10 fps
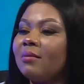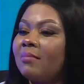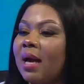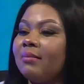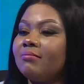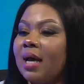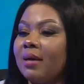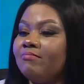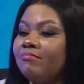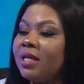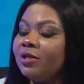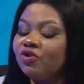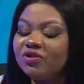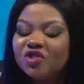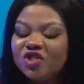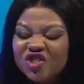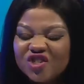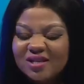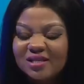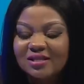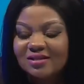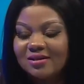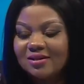my ministry just